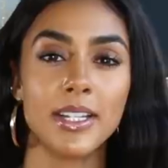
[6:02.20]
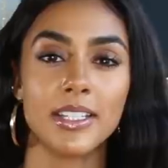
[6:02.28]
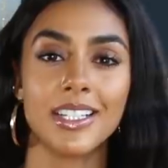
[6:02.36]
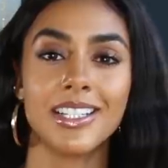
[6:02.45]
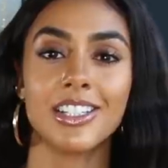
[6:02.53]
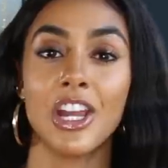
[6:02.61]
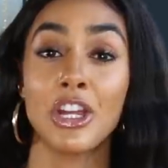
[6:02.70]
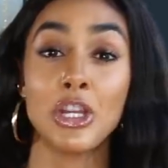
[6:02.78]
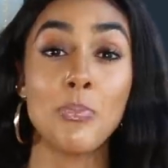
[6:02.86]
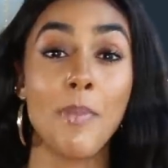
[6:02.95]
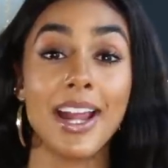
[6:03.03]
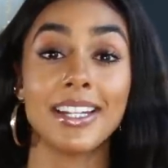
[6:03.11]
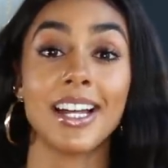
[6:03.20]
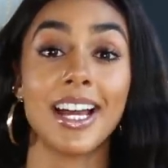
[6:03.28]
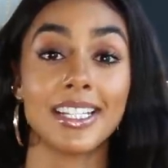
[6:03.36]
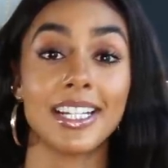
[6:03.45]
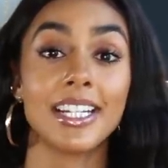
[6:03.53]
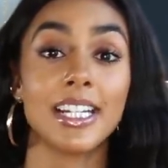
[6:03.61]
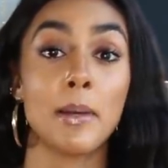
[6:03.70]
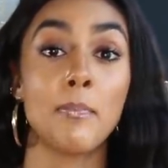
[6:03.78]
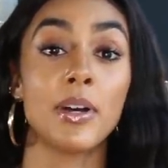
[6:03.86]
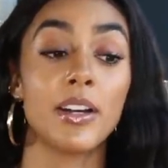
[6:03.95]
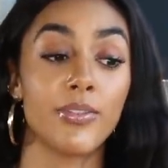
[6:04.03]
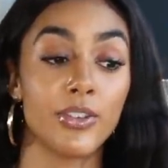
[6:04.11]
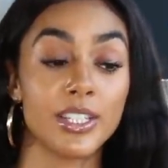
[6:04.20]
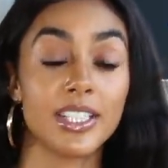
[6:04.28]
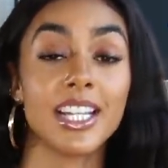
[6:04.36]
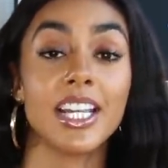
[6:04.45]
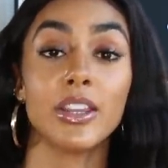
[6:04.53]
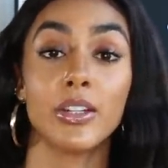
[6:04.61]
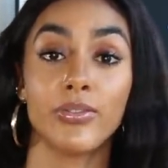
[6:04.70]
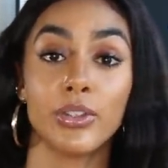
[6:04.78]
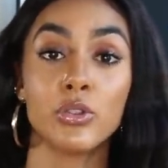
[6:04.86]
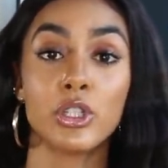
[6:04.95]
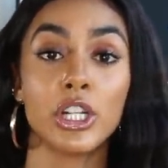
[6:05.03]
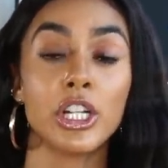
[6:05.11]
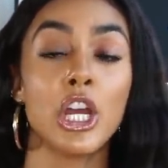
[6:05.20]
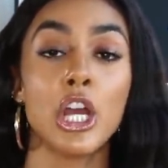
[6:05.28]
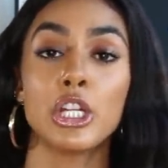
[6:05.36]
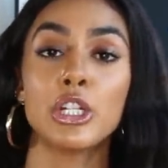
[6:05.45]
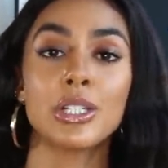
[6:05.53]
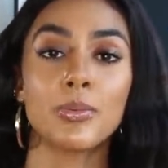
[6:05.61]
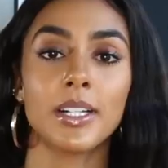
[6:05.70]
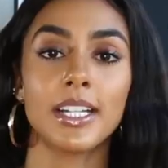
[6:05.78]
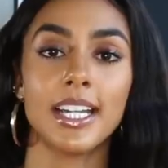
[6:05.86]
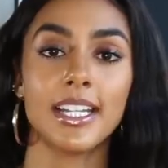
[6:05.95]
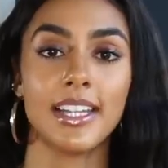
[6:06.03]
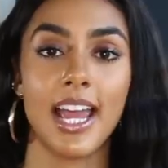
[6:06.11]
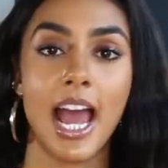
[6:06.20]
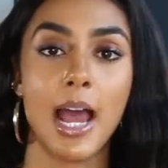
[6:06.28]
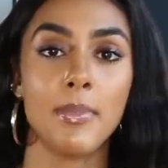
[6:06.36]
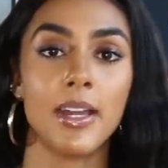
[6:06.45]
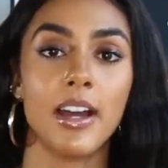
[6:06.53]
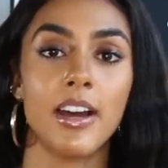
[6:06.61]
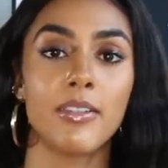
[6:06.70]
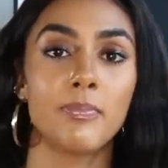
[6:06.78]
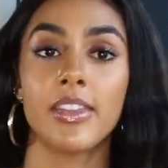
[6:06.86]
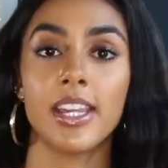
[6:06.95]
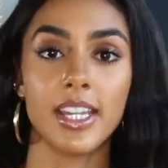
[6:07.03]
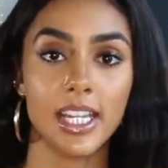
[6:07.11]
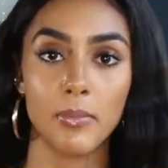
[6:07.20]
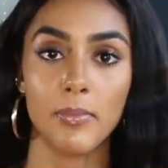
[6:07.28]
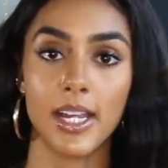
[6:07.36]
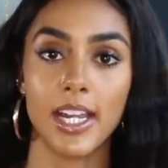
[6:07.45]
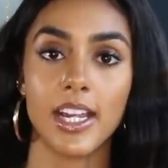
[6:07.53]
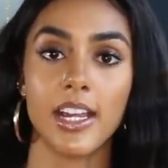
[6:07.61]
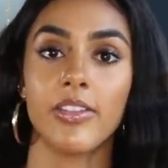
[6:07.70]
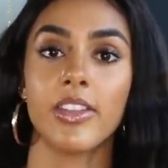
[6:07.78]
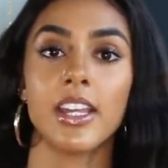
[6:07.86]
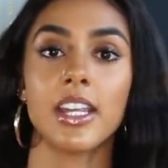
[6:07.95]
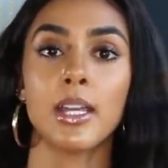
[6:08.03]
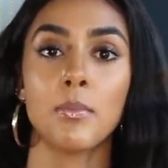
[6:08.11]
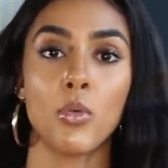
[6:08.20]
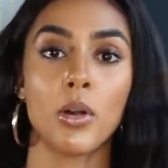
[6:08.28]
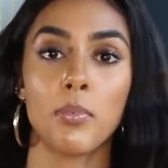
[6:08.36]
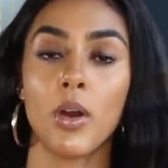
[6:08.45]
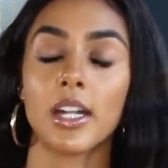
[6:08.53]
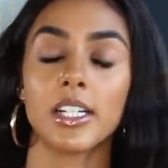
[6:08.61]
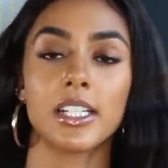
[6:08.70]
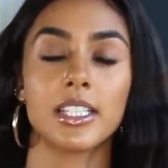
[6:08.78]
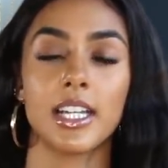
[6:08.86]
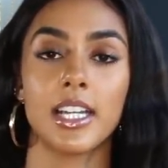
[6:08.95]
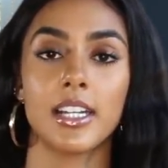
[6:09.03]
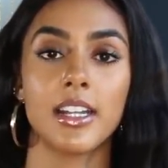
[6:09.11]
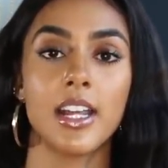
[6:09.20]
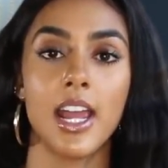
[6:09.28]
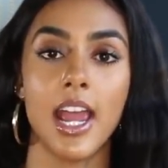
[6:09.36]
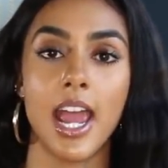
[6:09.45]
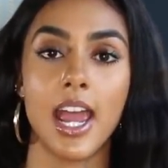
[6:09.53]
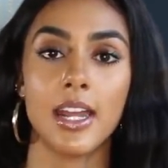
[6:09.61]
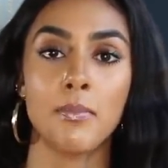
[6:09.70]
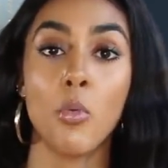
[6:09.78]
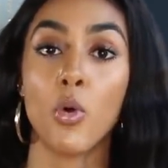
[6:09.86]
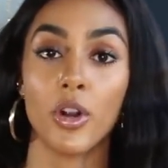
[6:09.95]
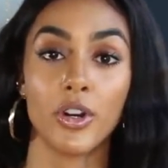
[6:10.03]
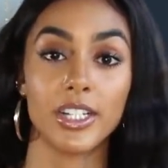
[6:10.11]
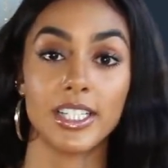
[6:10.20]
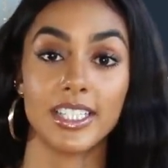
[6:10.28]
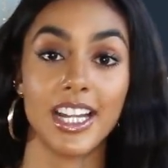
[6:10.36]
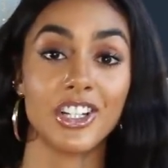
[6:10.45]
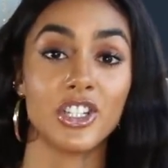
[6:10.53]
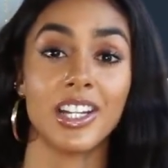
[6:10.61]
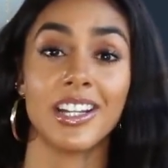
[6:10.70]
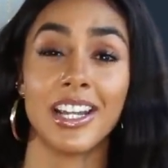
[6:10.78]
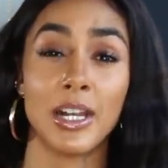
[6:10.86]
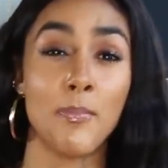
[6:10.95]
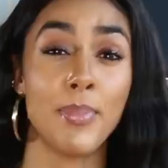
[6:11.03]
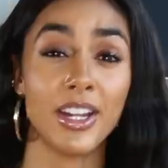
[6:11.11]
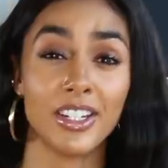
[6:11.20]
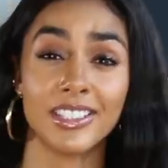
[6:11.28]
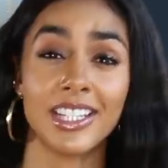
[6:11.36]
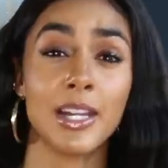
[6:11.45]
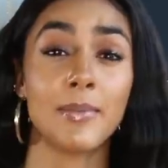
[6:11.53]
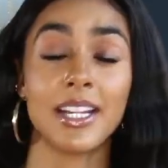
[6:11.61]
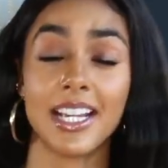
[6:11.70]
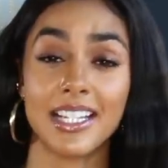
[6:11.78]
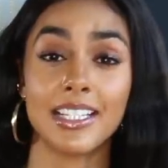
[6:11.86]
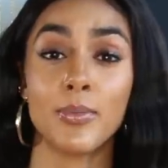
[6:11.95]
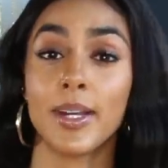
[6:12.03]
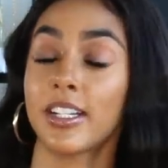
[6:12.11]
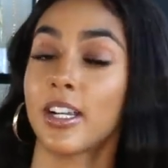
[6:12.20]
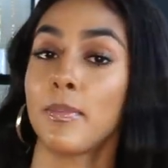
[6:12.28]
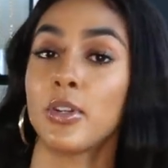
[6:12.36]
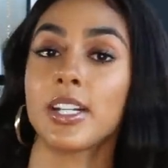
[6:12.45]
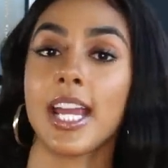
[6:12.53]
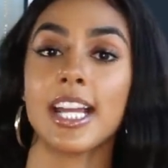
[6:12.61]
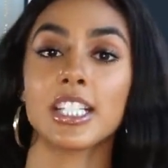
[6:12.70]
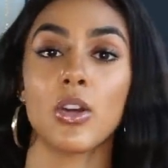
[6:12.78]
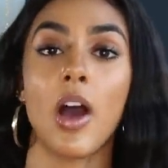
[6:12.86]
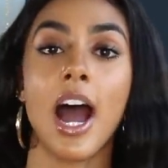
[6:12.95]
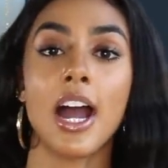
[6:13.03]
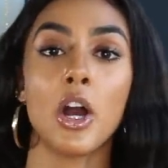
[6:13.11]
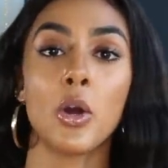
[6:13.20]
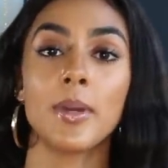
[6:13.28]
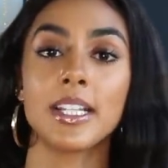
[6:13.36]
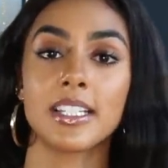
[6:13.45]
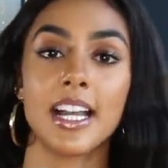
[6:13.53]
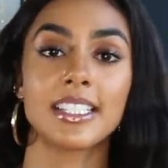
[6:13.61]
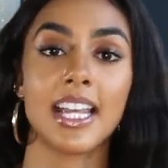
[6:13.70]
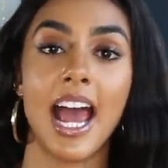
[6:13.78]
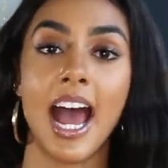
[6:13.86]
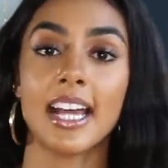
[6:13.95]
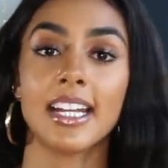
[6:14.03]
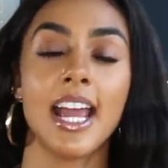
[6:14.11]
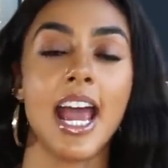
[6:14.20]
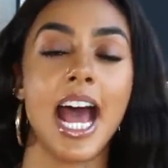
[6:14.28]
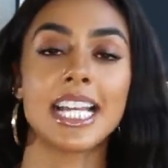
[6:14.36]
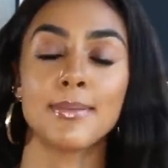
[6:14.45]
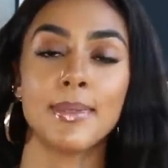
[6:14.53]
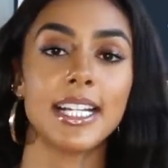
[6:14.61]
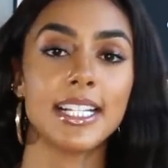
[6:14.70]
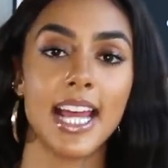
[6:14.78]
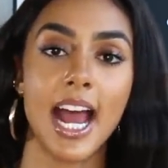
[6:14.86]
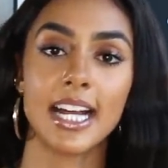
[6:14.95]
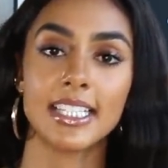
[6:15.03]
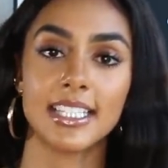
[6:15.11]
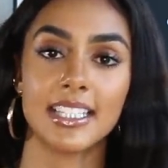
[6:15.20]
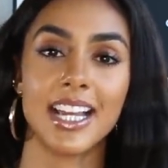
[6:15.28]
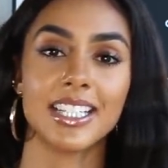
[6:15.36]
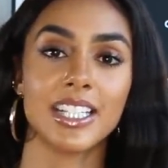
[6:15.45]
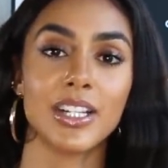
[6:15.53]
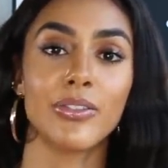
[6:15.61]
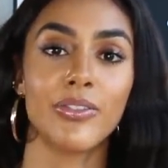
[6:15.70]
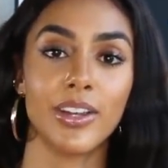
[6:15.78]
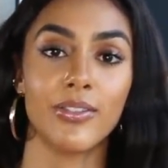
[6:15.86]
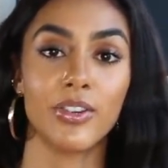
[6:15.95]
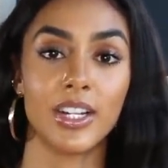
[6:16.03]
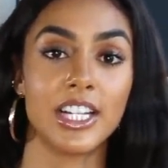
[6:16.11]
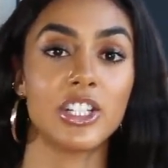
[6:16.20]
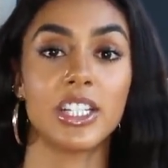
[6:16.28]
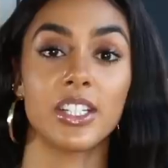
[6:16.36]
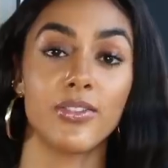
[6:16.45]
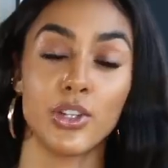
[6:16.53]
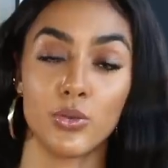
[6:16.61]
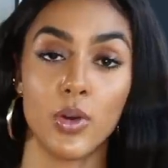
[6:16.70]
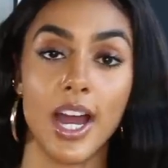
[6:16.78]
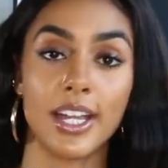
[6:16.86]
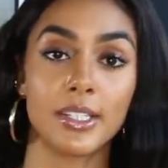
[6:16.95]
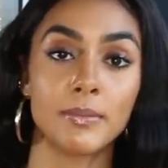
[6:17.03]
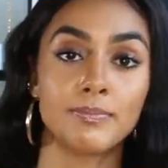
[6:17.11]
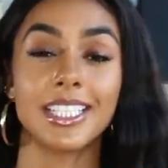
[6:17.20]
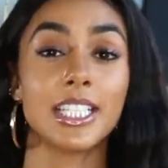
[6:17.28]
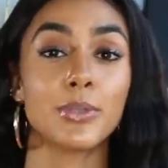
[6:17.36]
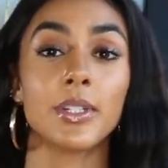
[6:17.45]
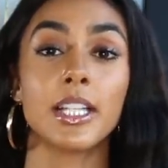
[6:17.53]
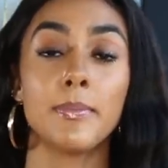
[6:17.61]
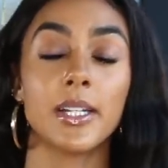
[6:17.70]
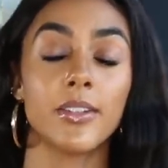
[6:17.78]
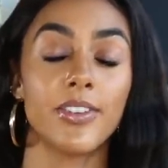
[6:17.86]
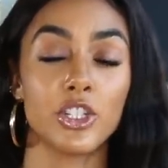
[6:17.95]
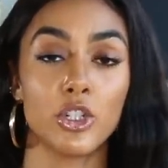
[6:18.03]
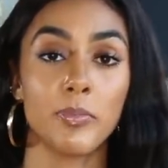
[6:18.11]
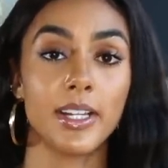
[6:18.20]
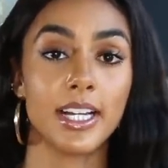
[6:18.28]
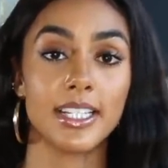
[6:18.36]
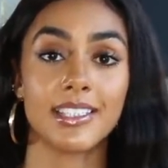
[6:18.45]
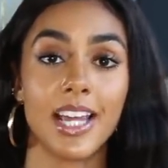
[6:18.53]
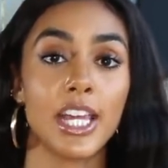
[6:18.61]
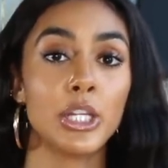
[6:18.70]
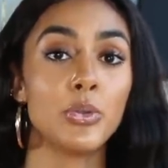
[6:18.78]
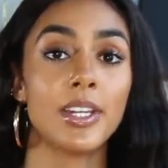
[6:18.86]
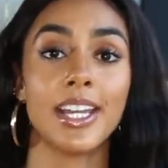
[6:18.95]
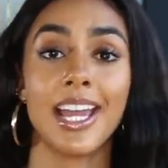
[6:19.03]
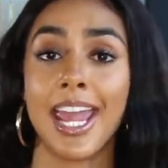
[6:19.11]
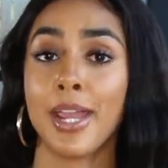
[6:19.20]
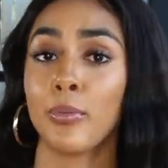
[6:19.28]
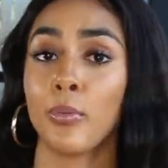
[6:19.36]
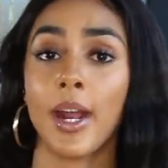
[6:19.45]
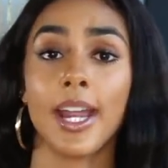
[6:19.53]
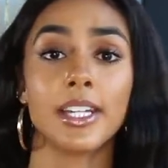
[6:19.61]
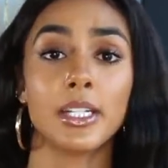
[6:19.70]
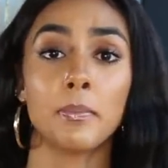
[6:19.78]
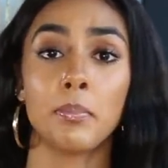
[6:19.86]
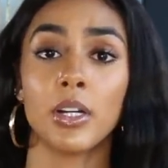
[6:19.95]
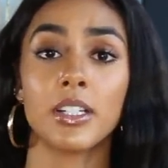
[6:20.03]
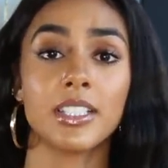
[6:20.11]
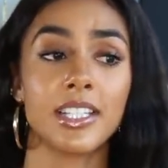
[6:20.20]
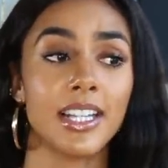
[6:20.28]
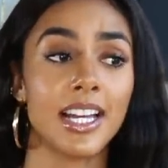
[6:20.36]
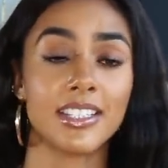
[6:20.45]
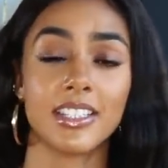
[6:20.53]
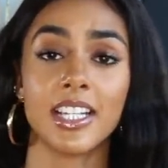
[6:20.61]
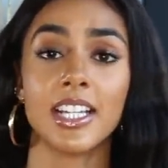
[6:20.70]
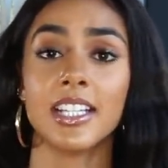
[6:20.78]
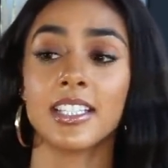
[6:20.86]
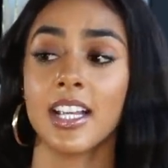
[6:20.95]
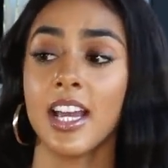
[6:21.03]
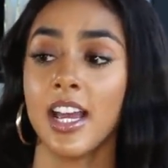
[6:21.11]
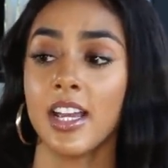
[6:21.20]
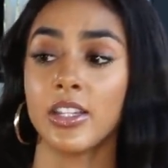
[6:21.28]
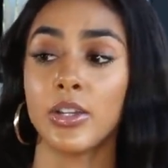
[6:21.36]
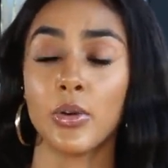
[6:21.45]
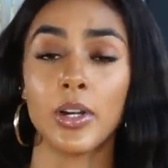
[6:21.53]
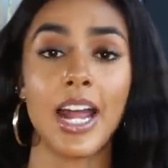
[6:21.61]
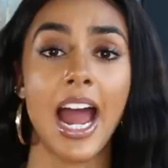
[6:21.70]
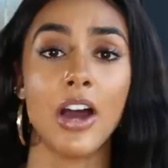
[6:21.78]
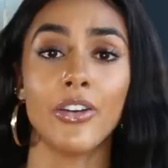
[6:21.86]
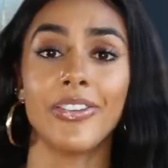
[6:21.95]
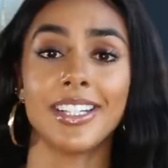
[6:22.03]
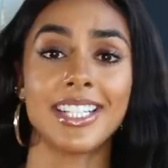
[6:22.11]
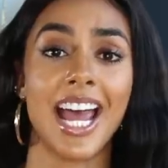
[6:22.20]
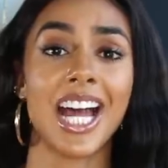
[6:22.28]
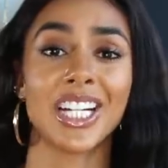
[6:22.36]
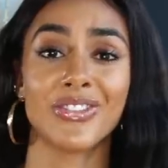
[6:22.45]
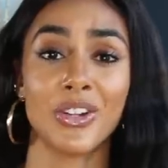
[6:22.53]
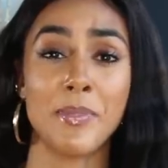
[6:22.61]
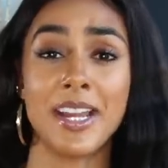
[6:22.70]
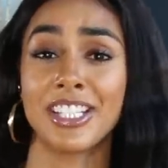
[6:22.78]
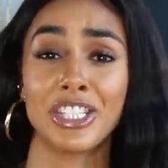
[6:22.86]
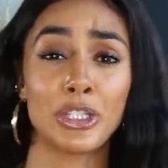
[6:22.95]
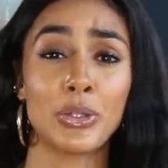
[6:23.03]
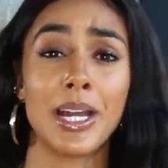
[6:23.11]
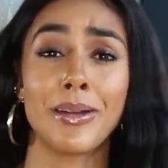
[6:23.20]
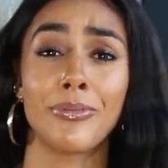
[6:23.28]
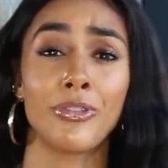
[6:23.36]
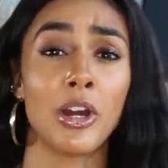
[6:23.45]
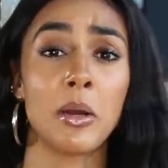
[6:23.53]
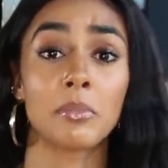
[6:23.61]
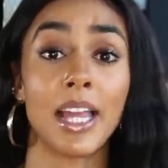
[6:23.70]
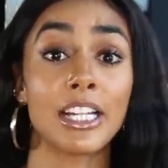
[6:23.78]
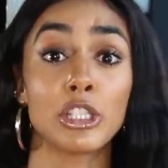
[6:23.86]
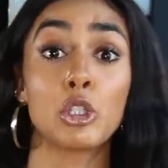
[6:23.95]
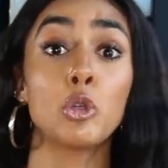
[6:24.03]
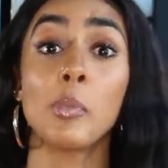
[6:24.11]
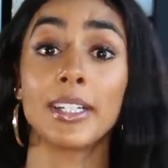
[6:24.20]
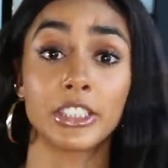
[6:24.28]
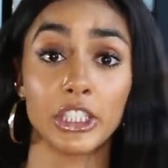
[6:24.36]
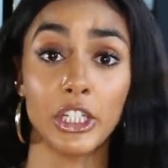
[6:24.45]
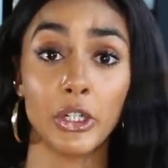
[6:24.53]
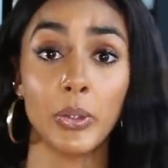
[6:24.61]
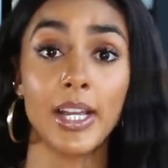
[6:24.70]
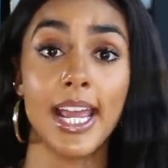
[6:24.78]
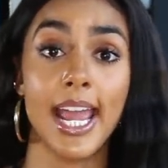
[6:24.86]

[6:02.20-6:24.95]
business, you might not need it, but for seeing the future, you just wanna get in the habit of thinking big and thinking more products and more organization and a bigger team, an easy way to communicate. So I always like to add as many tags as I see fit for each individual item. This is really beneficial because say you get a random person that sees your outfit tagged from Instagram from like 2 months ago,